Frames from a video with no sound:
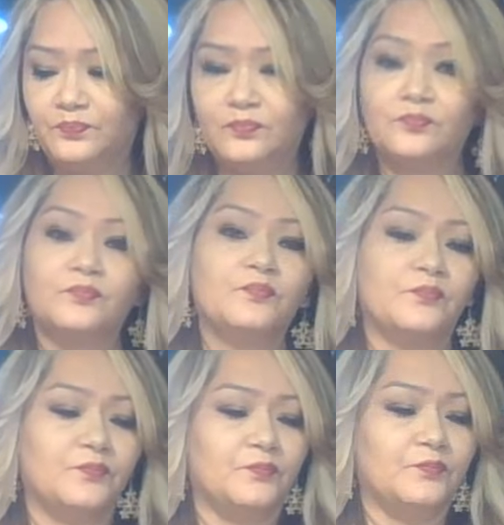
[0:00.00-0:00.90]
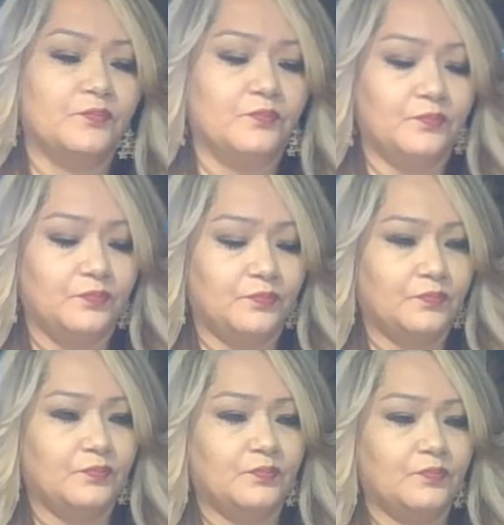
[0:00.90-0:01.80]

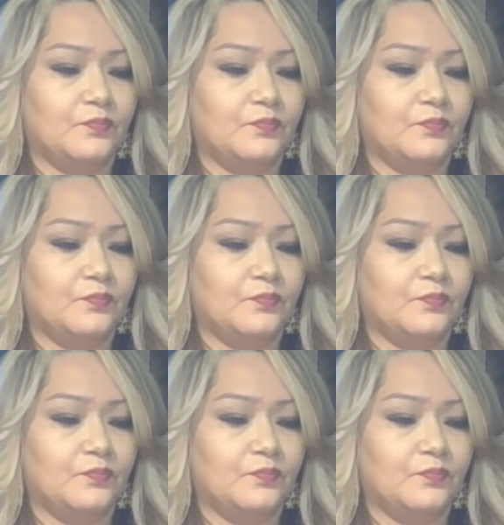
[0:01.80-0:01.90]
Nothing is said.